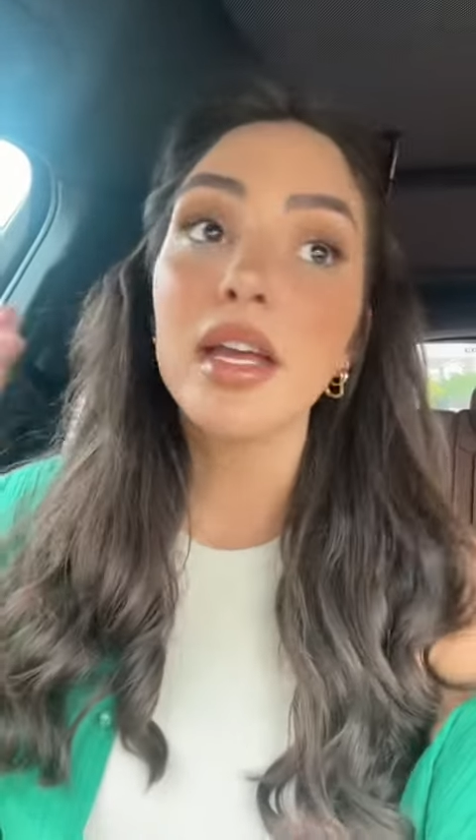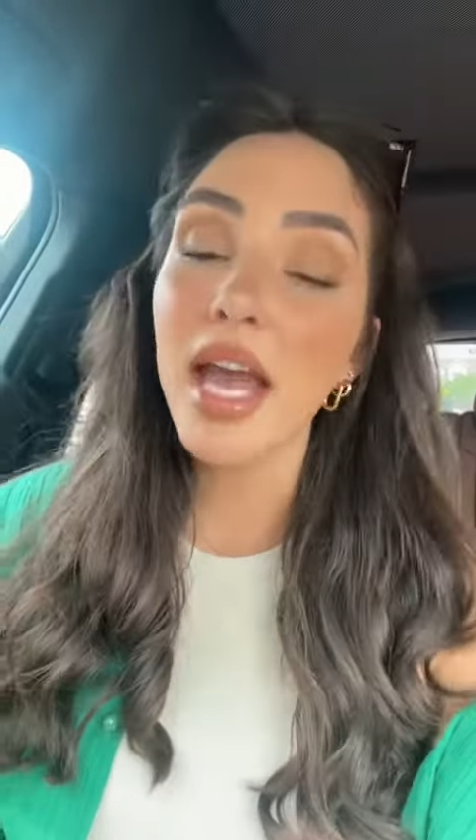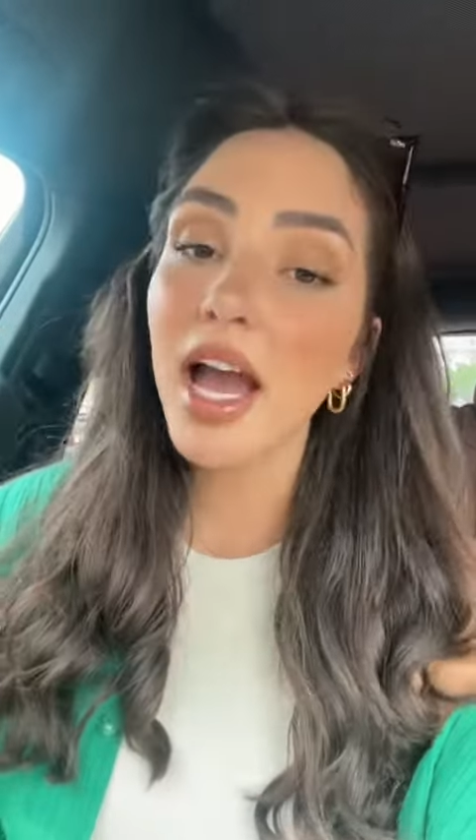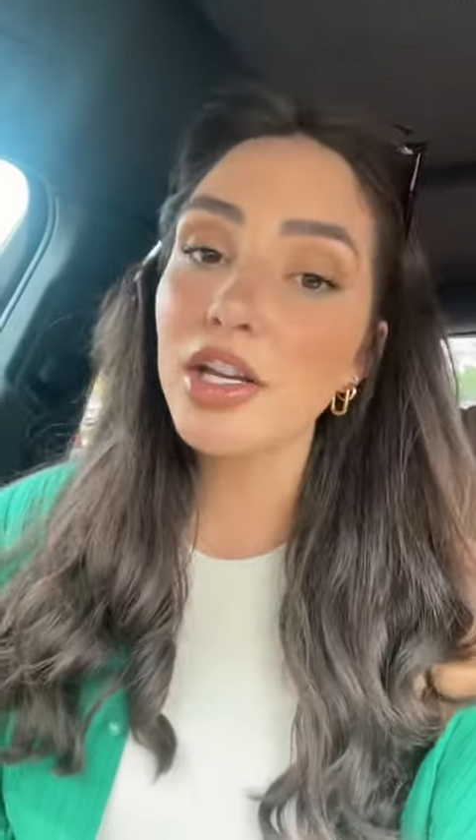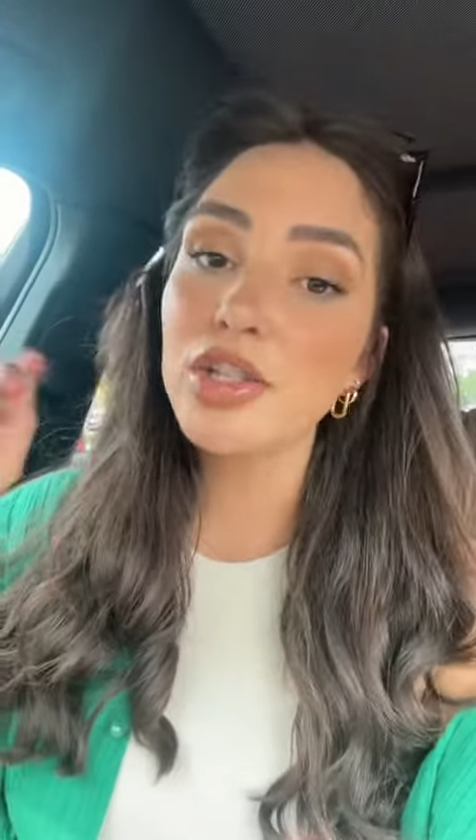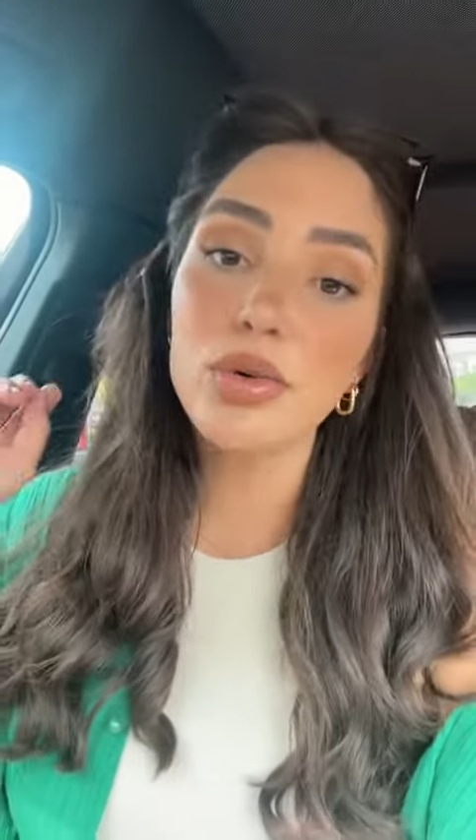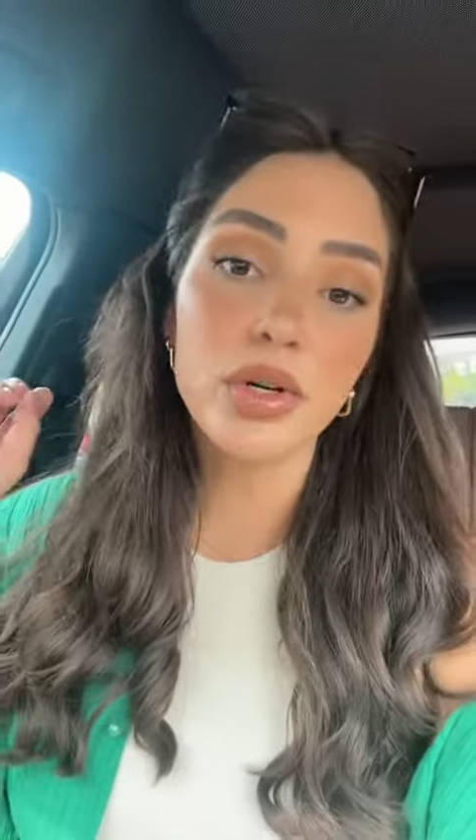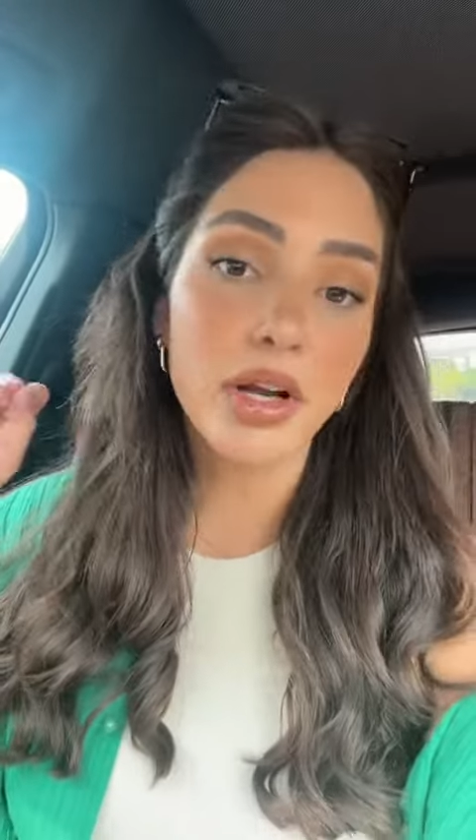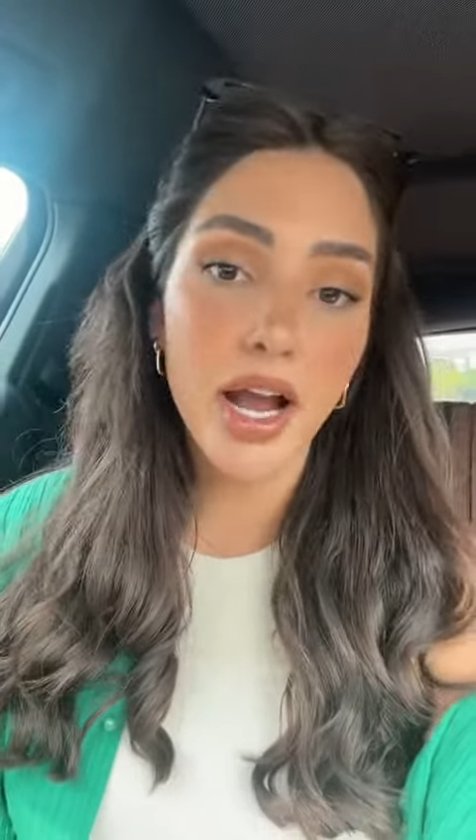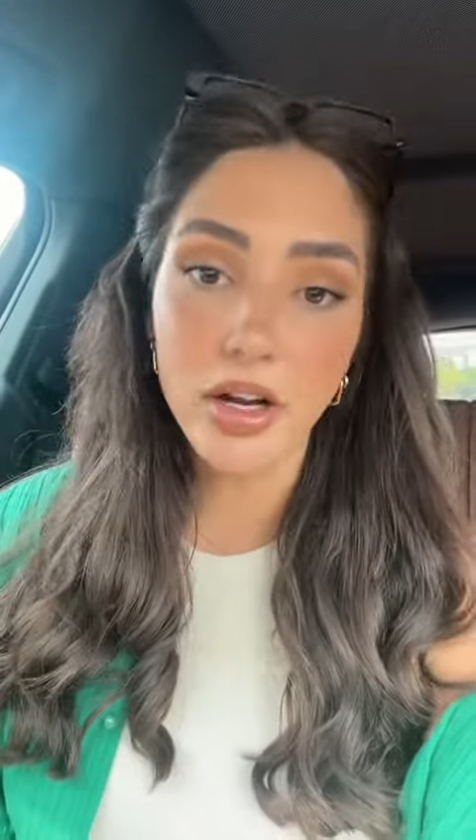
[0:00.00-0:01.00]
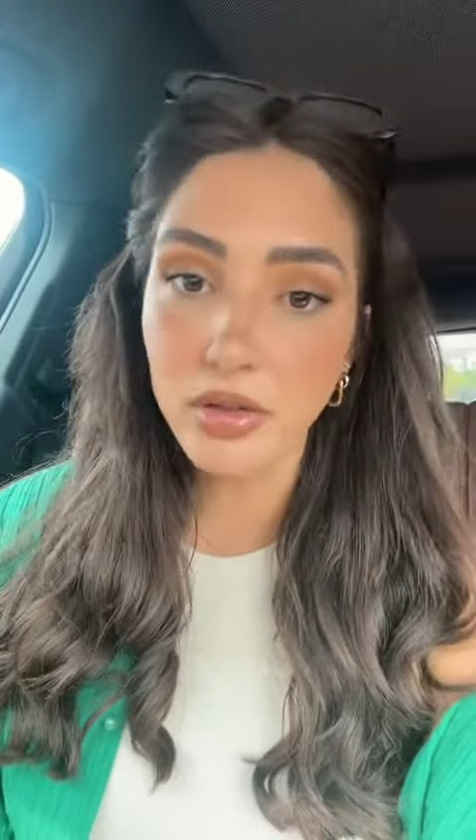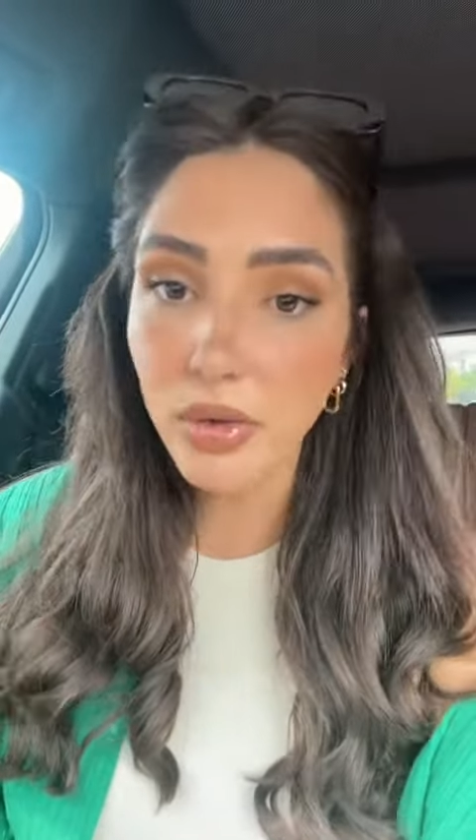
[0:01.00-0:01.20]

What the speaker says: cash or higher loan